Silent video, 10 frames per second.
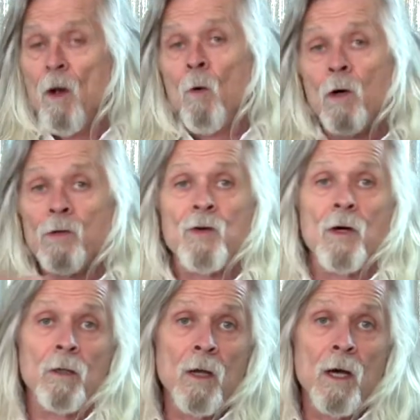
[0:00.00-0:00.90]
Once
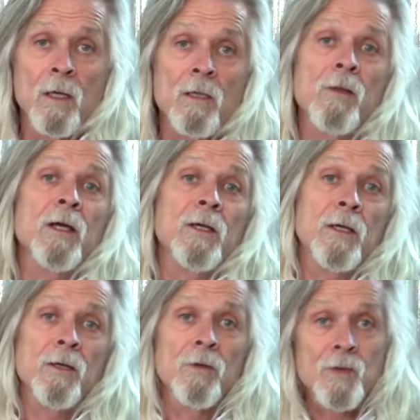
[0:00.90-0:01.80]
online, they
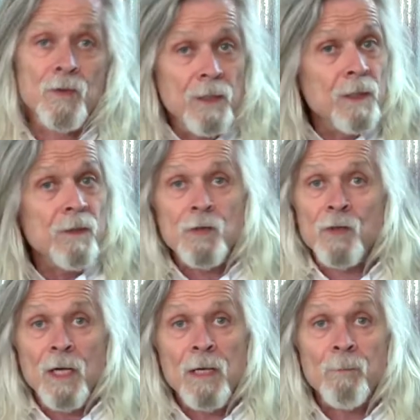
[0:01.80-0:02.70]
hear and see the
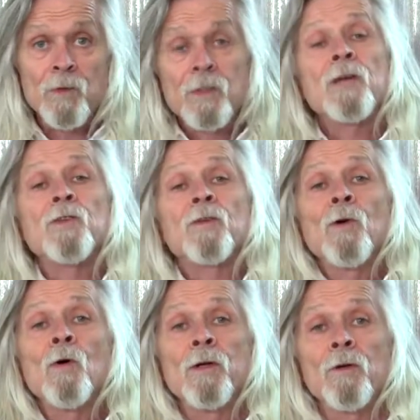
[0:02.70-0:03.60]
same
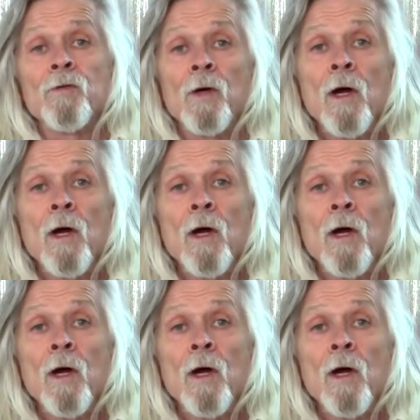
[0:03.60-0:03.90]
testimonials,